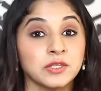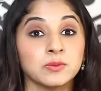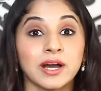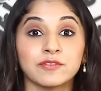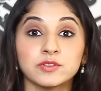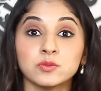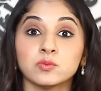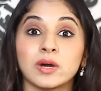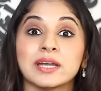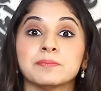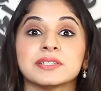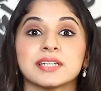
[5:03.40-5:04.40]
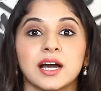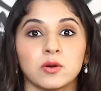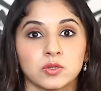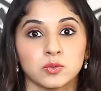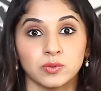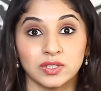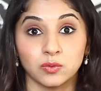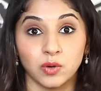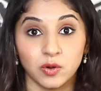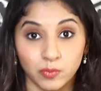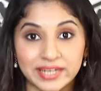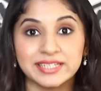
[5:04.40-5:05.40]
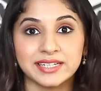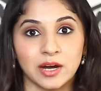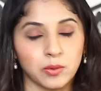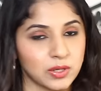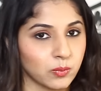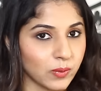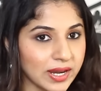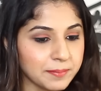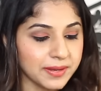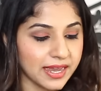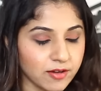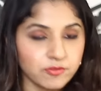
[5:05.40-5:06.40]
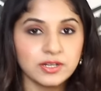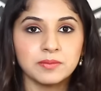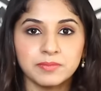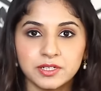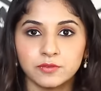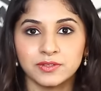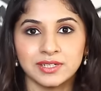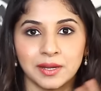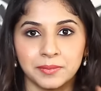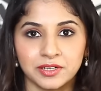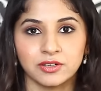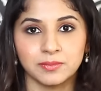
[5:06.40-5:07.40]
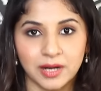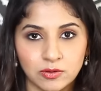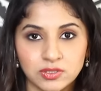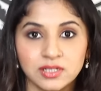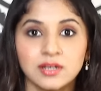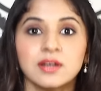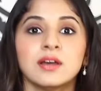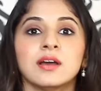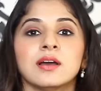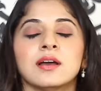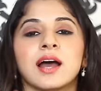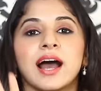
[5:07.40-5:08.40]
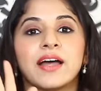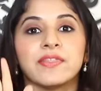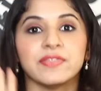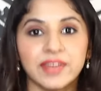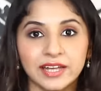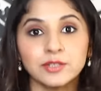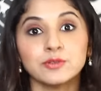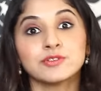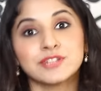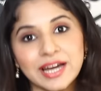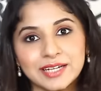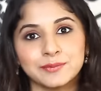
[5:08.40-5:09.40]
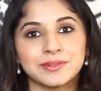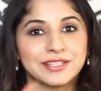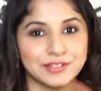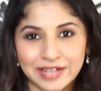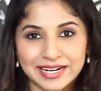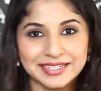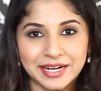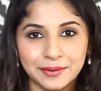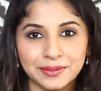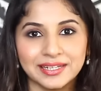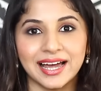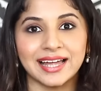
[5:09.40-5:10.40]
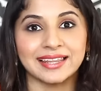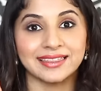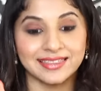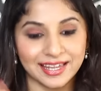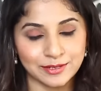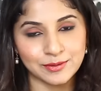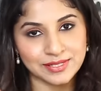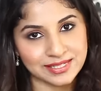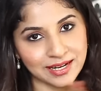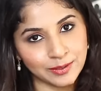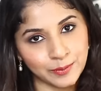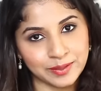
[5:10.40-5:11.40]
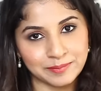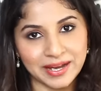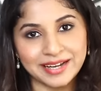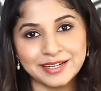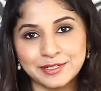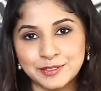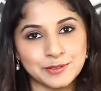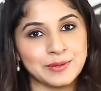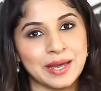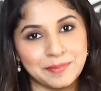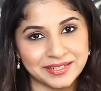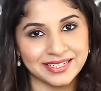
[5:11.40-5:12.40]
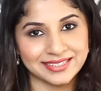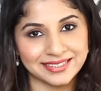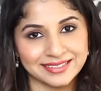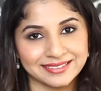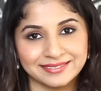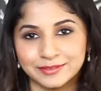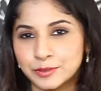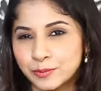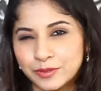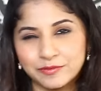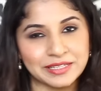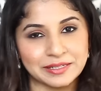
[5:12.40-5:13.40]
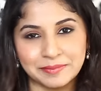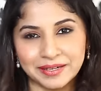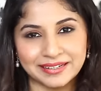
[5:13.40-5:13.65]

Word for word: then you have to wipe it out with a wet towel. Wipe every bit of the numbing cream out, and then you dry it with a dry towel, and then you start going back to epilating. You won't feel the